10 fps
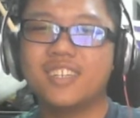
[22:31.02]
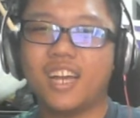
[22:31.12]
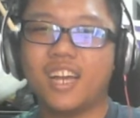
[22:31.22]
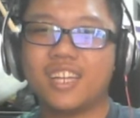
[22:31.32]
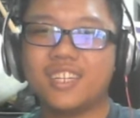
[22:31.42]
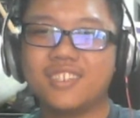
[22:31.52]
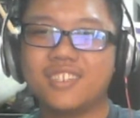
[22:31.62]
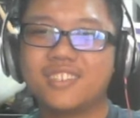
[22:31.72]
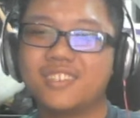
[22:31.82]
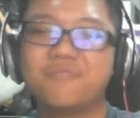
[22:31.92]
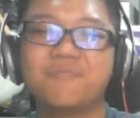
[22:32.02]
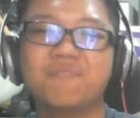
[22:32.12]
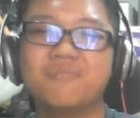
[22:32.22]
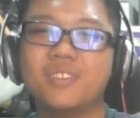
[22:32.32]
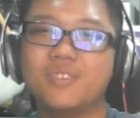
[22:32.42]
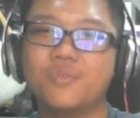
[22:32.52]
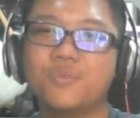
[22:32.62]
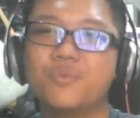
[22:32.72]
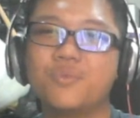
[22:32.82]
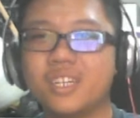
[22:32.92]
And
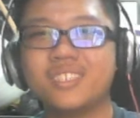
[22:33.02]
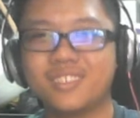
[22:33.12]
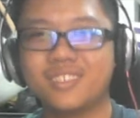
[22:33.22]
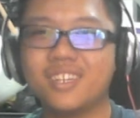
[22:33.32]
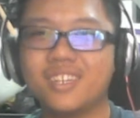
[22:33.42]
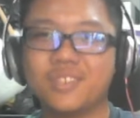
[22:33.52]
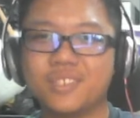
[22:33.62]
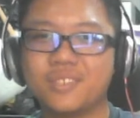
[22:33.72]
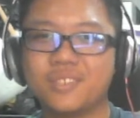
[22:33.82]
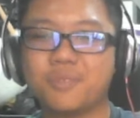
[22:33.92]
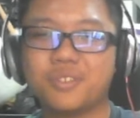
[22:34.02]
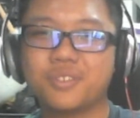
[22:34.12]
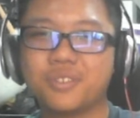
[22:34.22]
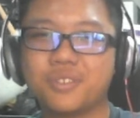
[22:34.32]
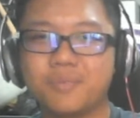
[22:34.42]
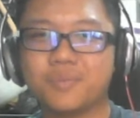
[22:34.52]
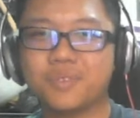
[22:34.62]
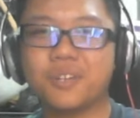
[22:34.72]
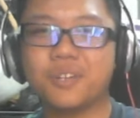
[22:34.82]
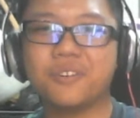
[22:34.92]
what he said was more to him,
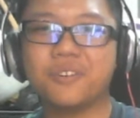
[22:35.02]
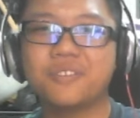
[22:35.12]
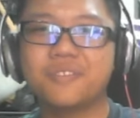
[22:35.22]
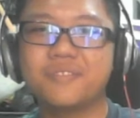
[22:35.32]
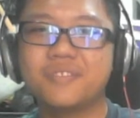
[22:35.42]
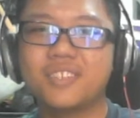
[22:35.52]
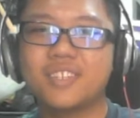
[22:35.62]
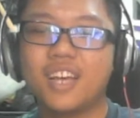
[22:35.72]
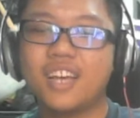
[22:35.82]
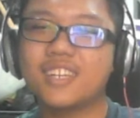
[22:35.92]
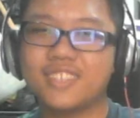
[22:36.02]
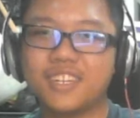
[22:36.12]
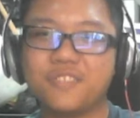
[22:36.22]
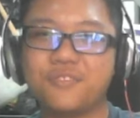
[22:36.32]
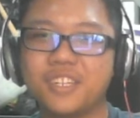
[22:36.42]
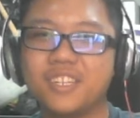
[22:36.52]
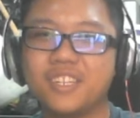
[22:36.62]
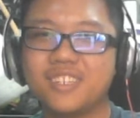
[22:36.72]
so I guess that fit.